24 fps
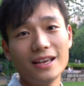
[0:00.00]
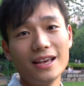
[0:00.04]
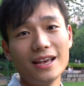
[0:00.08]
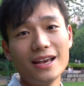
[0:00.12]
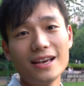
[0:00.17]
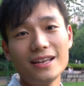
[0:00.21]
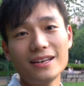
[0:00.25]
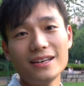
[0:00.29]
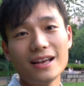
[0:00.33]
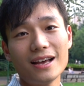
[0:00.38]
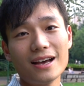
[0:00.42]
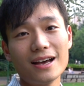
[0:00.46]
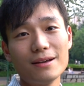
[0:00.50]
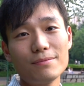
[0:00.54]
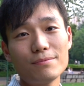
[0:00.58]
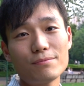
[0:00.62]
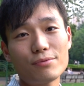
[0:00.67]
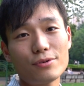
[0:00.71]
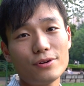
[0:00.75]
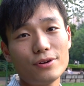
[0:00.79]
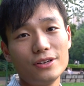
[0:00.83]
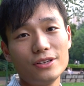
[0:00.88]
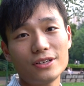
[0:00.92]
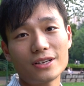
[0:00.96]
and I'm
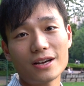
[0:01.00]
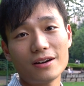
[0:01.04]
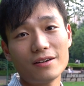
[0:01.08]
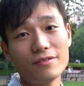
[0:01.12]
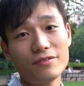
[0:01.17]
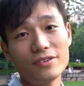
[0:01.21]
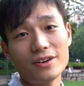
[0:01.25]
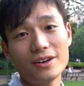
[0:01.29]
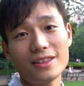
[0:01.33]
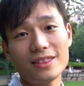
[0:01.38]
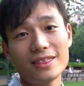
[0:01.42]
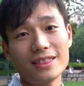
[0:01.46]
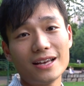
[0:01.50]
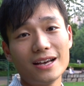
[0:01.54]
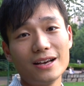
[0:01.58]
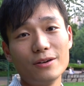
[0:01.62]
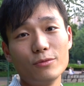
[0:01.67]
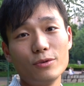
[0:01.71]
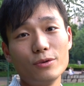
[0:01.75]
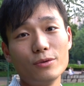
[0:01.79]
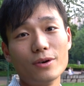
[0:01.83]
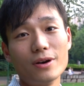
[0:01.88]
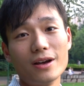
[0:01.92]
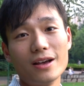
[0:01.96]
pretty confident that
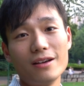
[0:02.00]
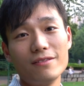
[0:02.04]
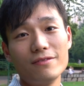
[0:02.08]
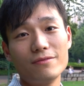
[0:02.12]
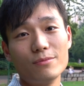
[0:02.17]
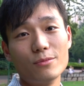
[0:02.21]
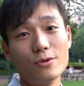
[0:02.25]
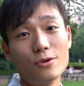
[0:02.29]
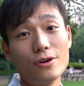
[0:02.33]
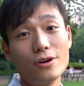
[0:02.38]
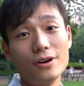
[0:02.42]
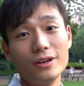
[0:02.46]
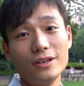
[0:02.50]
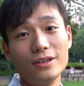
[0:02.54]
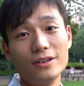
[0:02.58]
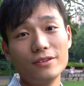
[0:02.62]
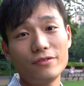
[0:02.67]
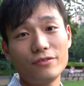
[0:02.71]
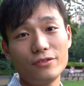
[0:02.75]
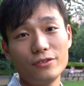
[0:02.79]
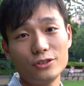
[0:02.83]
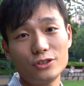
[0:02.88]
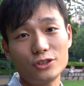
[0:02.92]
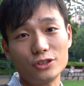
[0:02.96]
we will have more in the
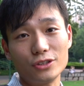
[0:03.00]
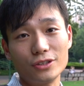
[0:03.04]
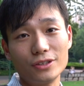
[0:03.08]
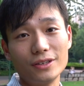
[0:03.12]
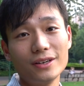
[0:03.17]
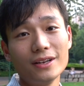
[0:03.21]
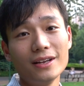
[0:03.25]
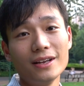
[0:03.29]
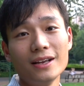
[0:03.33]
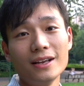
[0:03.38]
future.